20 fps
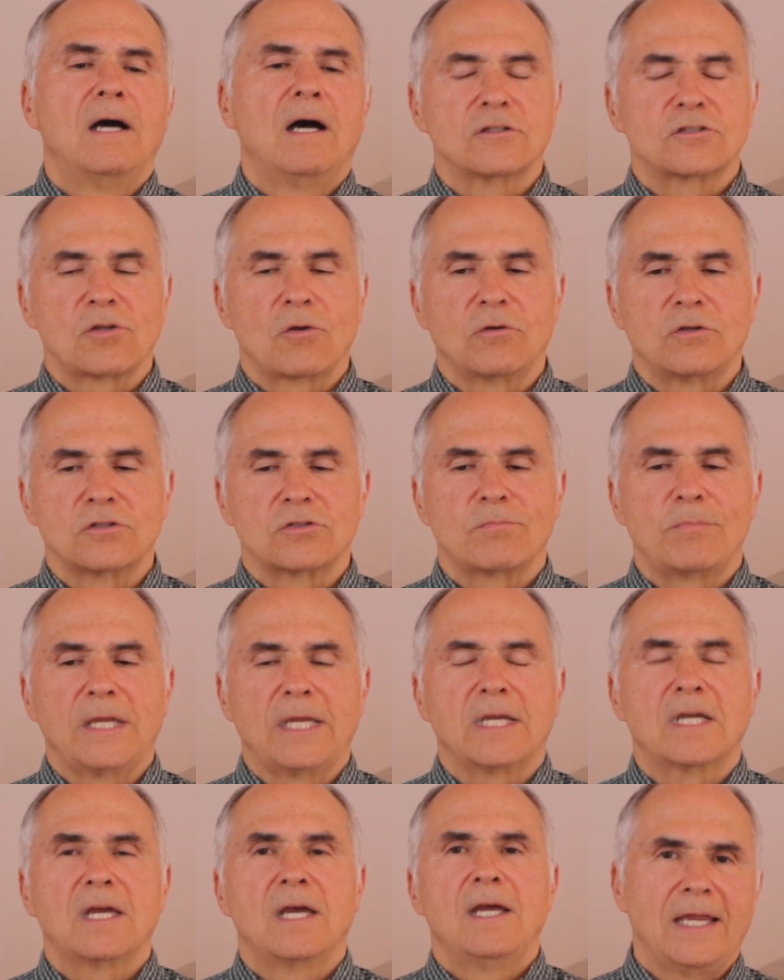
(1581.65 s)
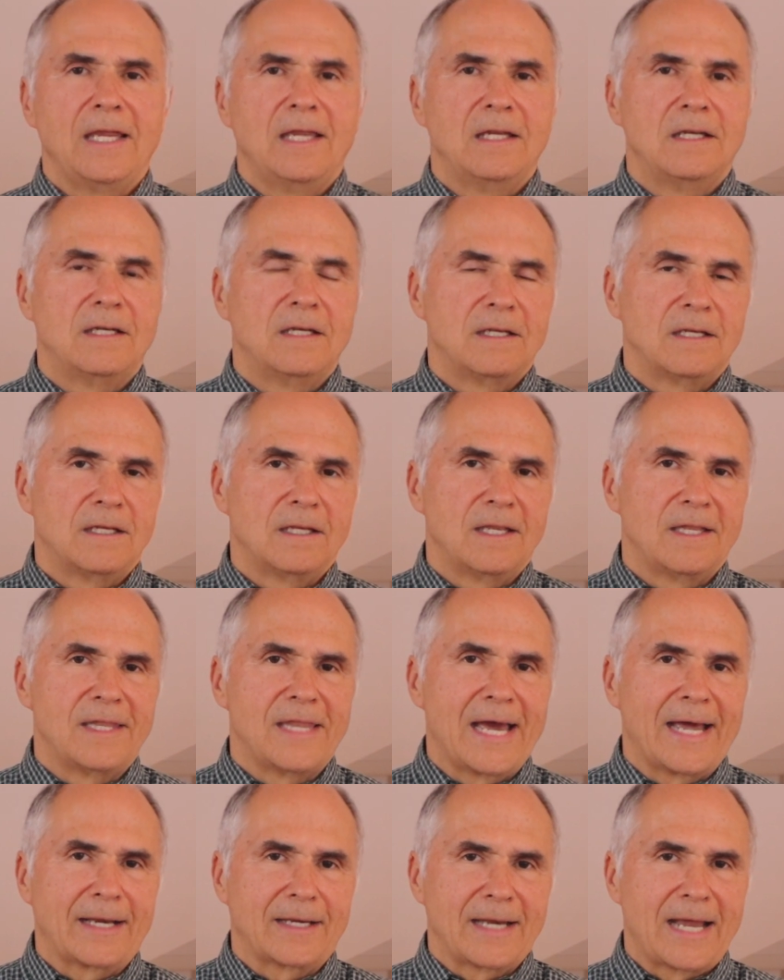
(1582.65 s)
so to speak, in
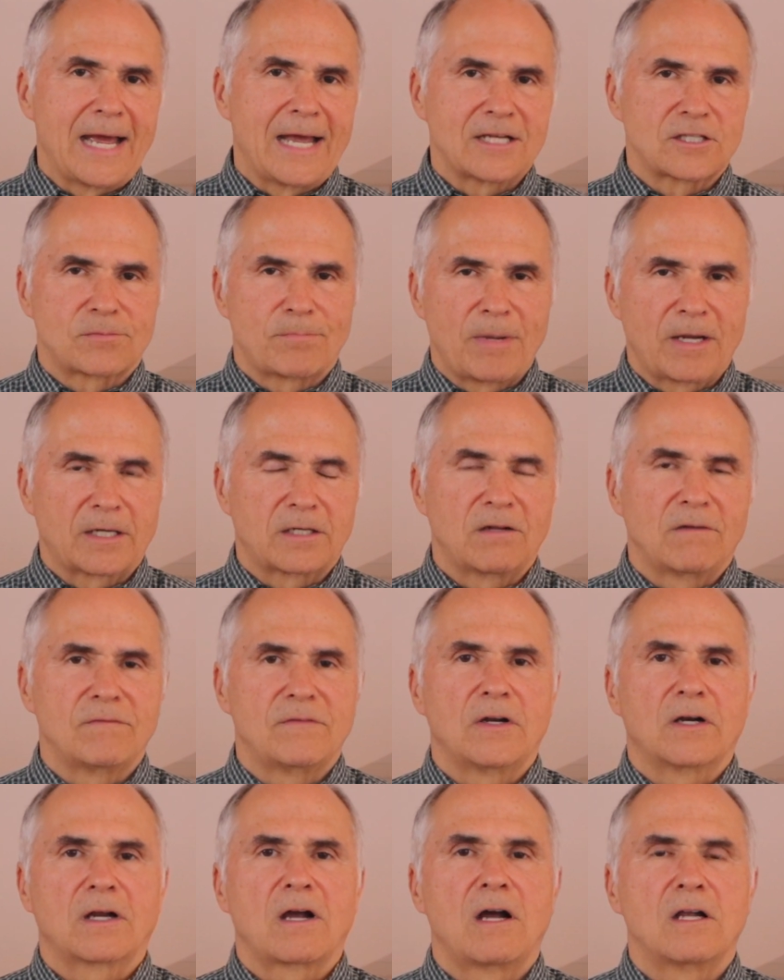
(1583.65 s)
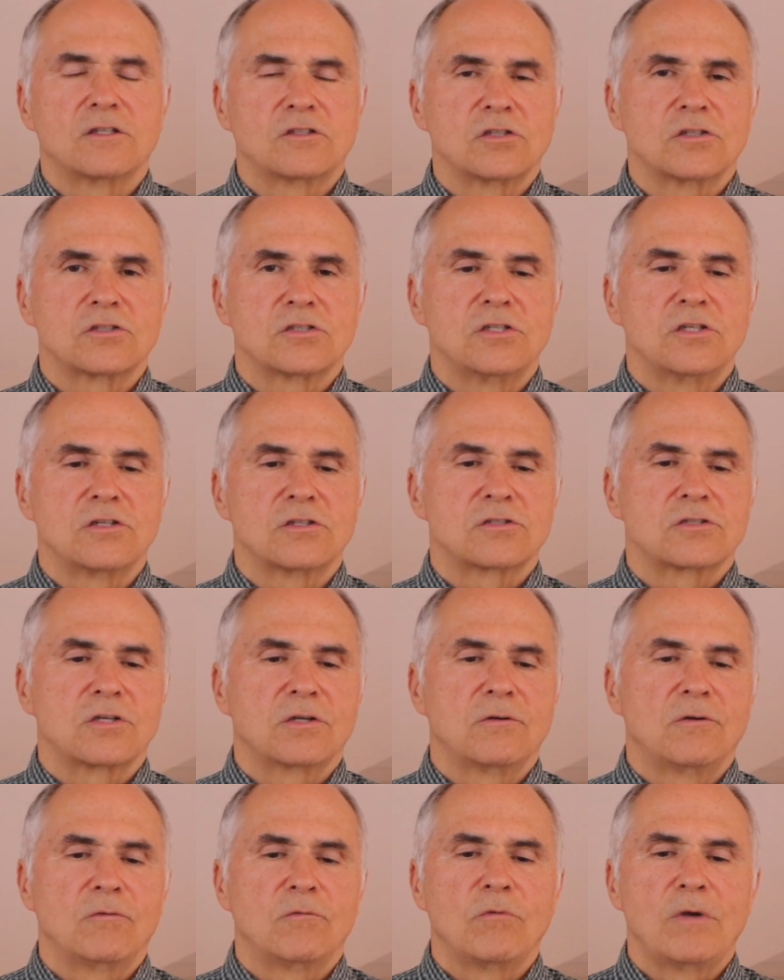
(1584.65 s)
that aspect of their consciousness
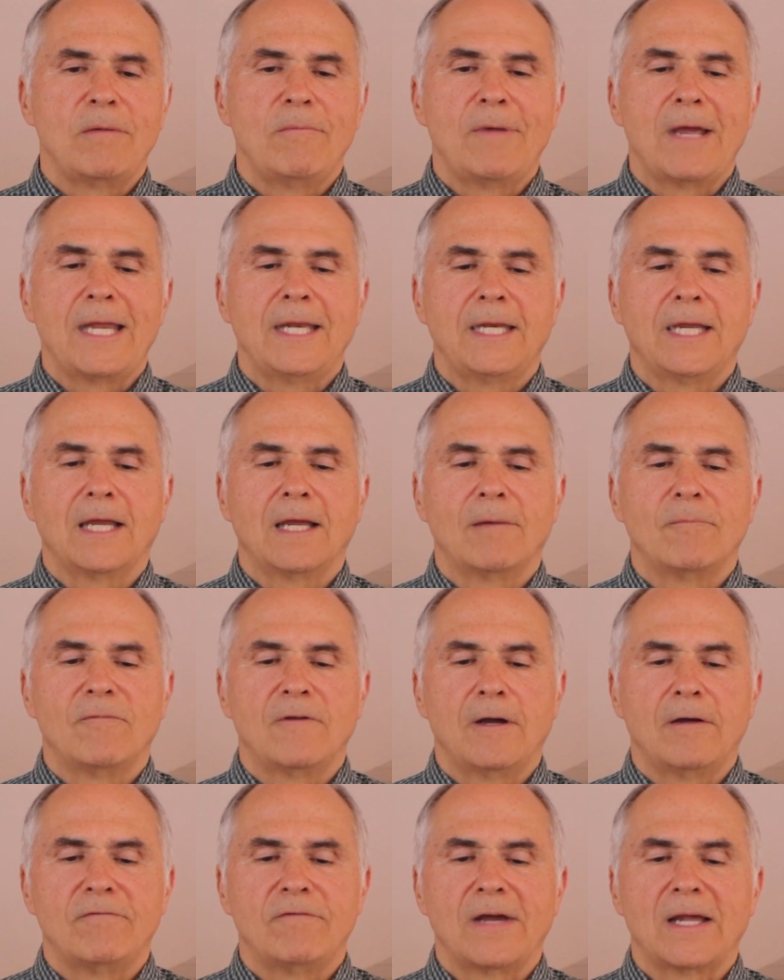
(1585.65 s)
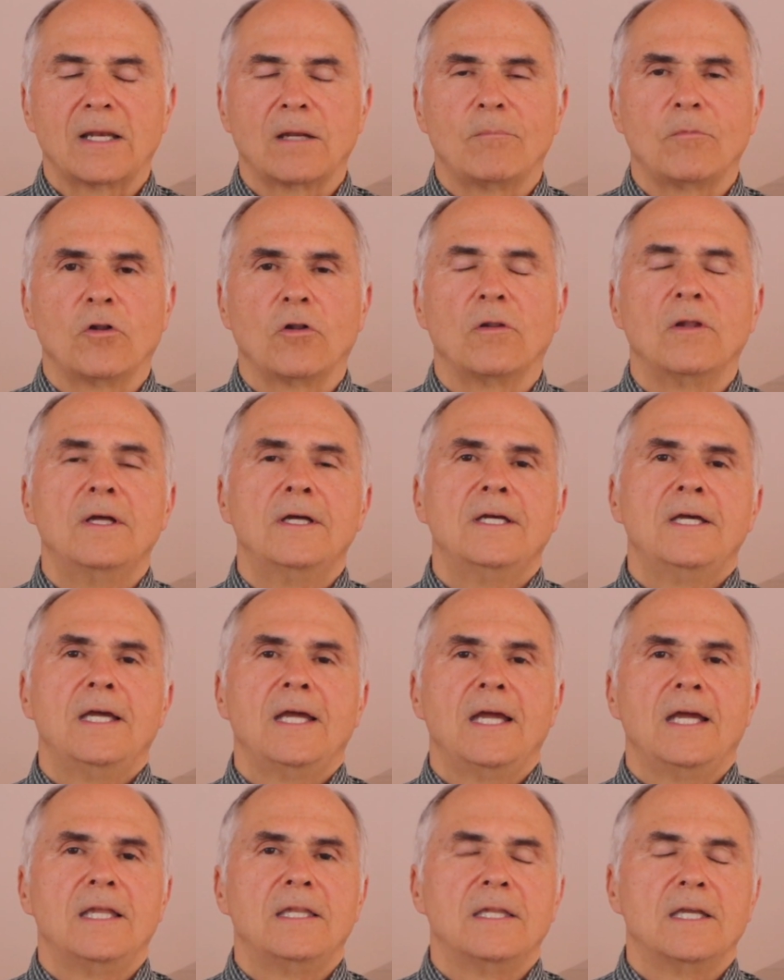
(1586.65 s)
uh, remaining available
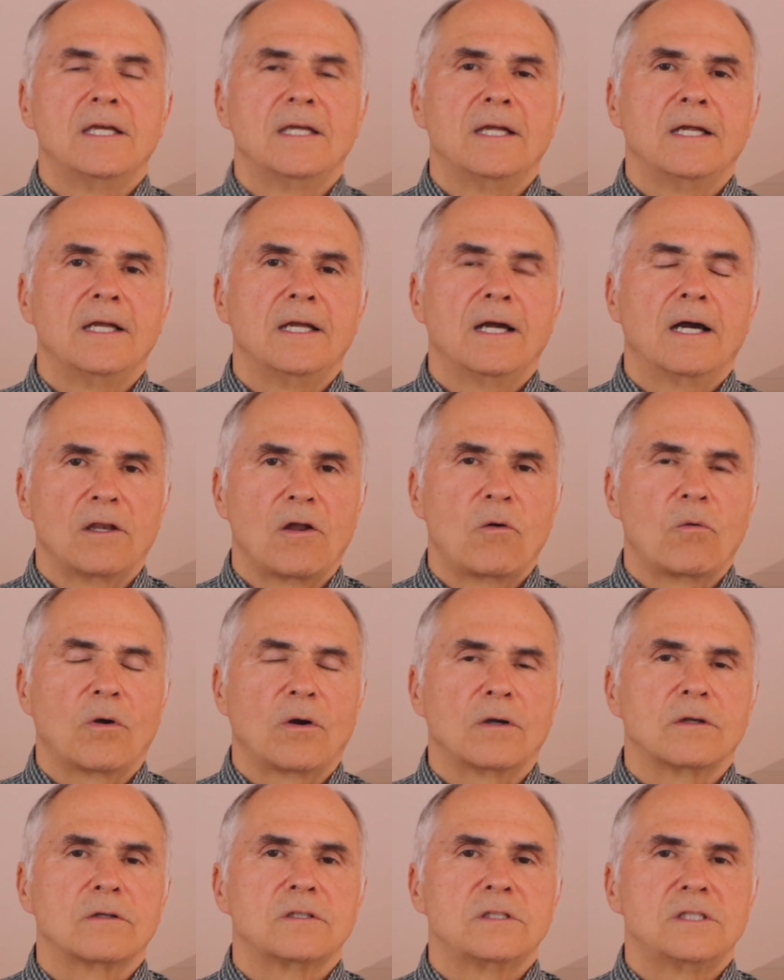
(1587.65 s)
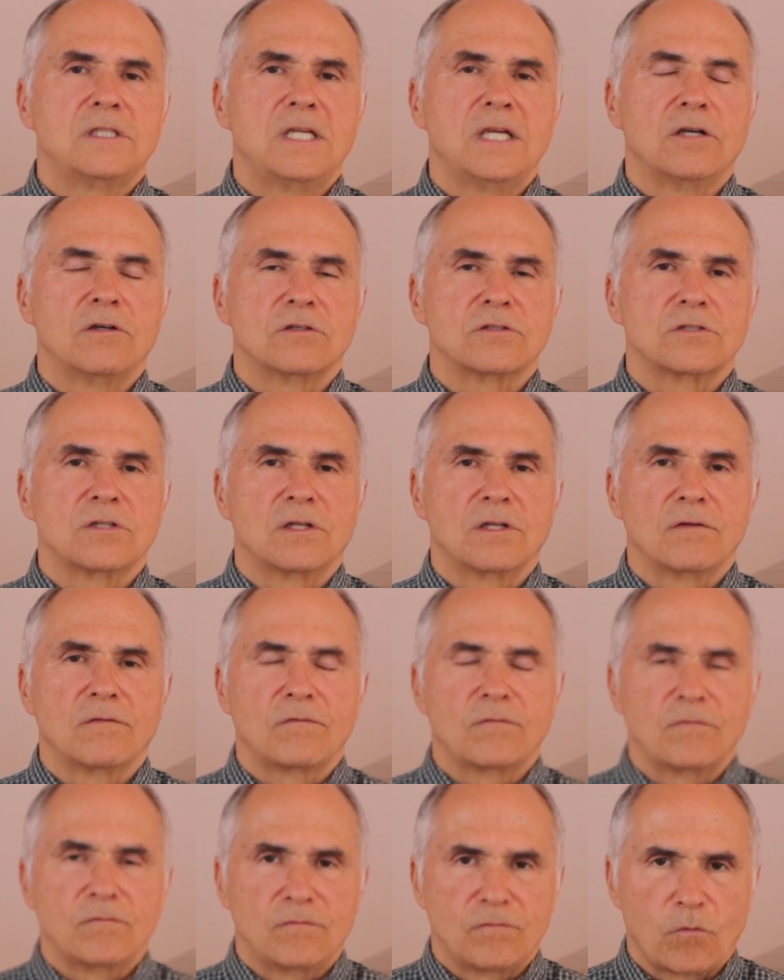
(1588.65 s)
in the lower tiers of the
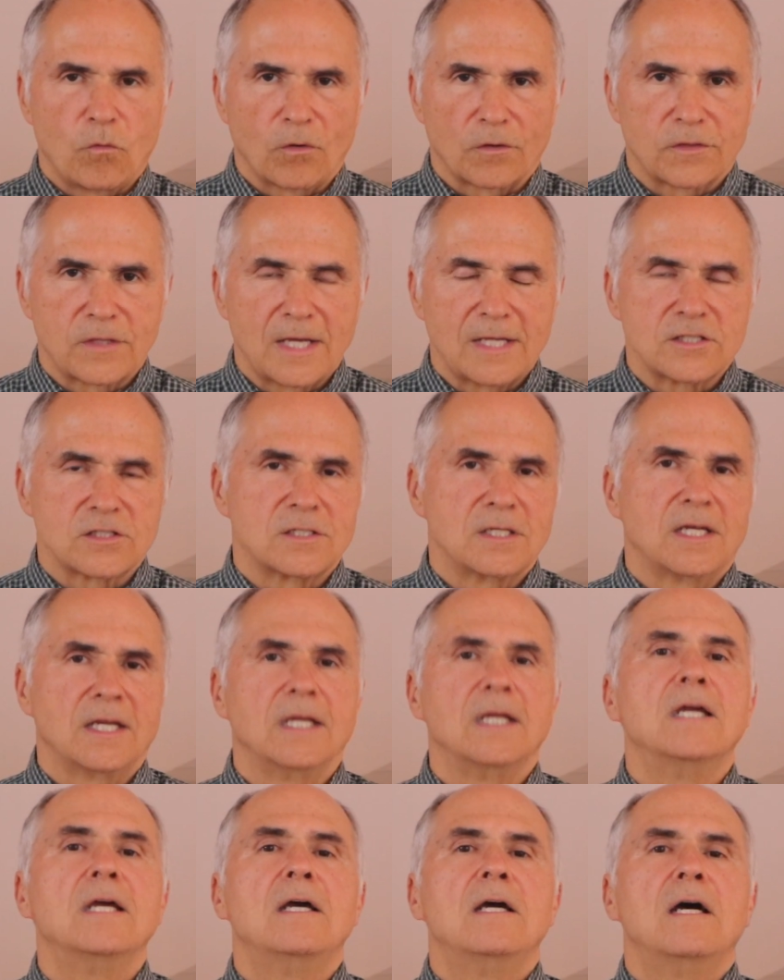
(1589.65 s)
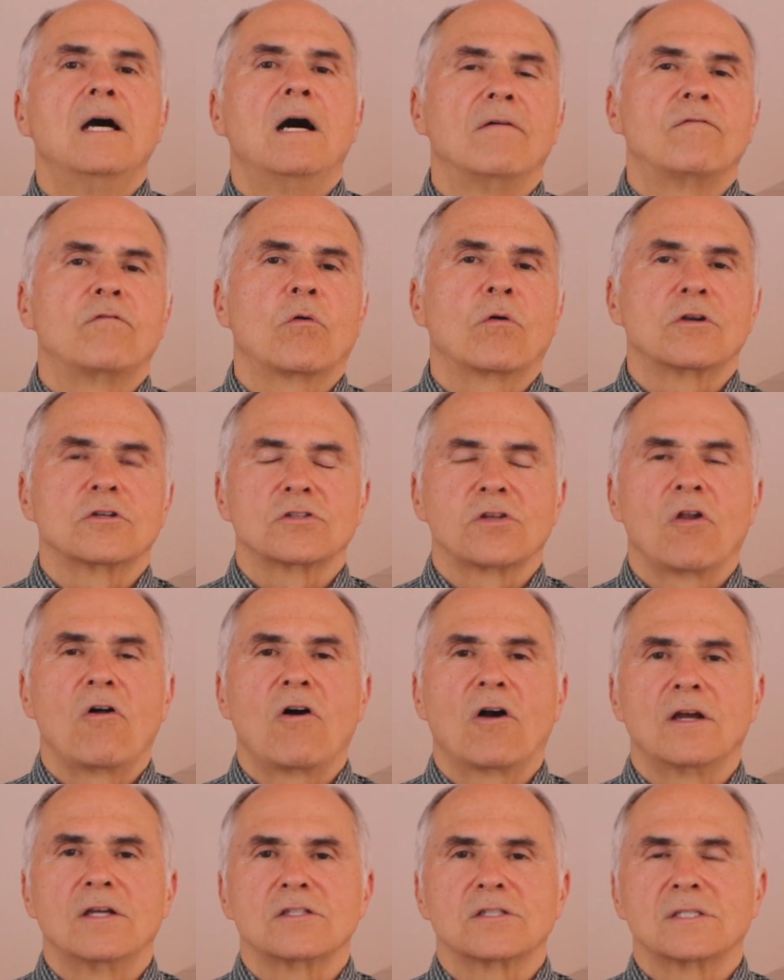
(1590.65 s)
fourth density for as
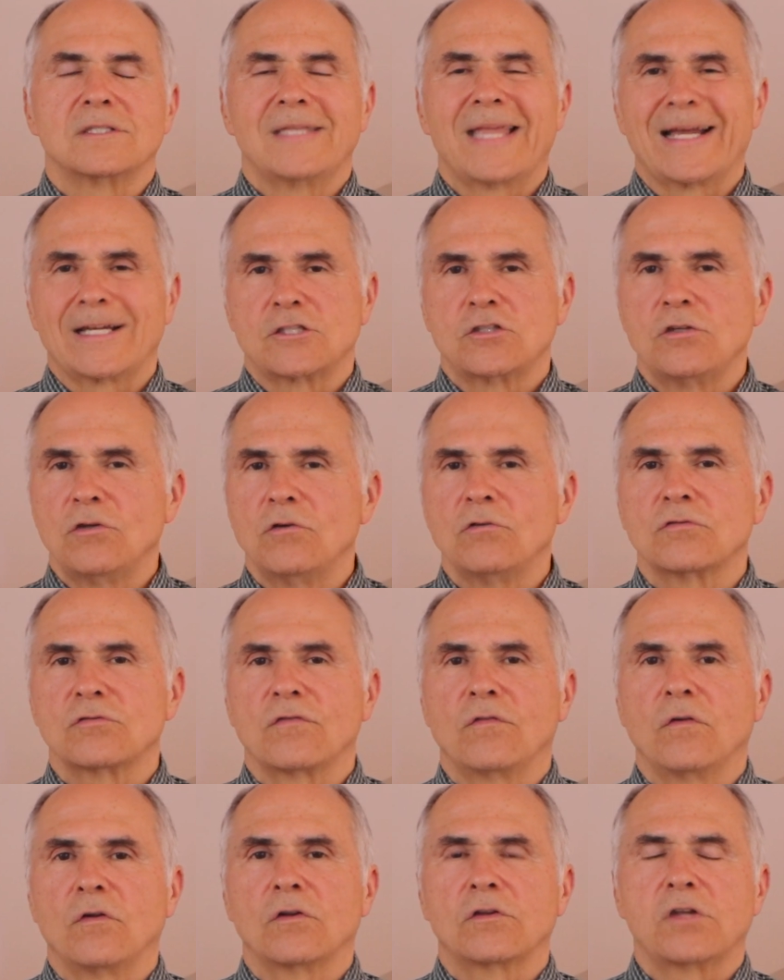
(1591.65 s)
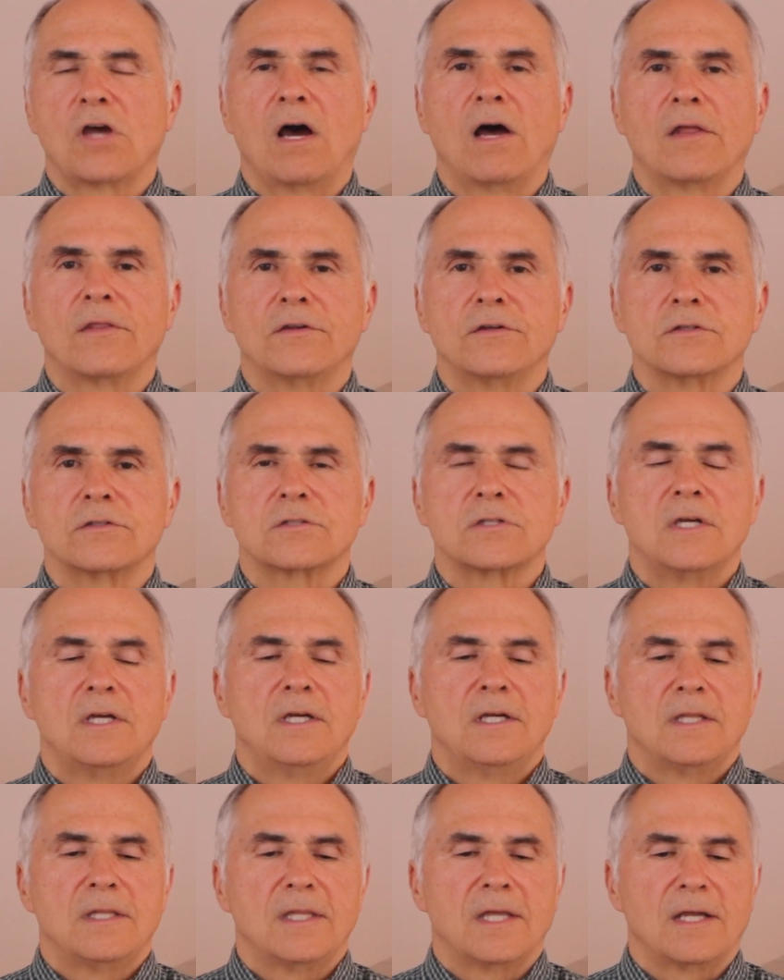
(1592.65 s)
long as that's useful to others
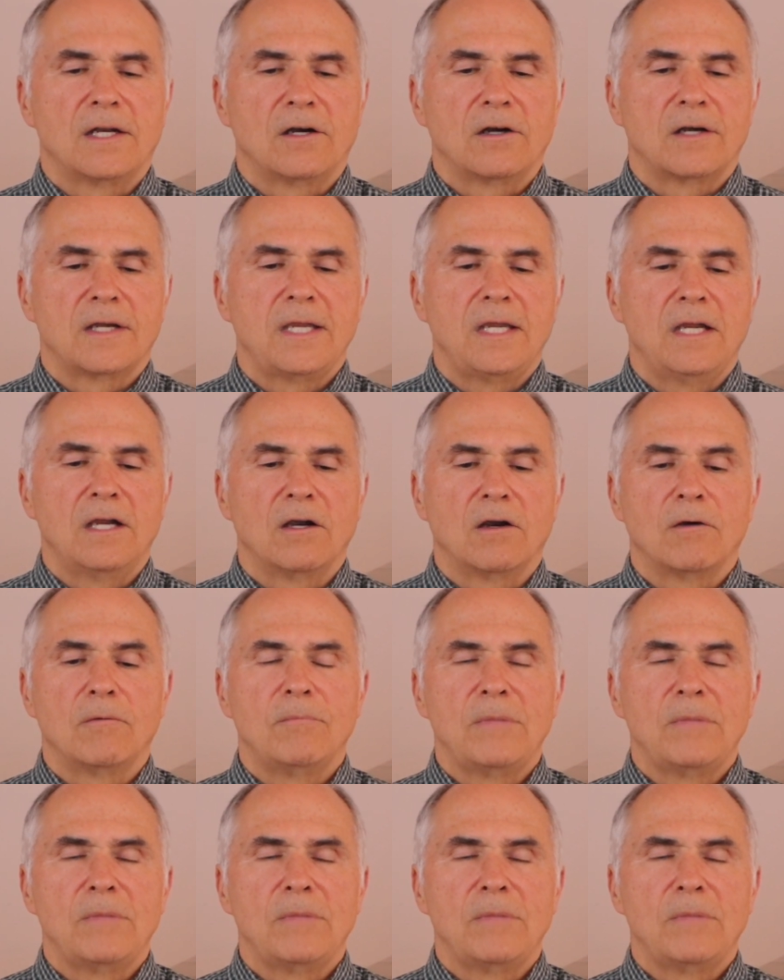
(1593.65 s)
that are here.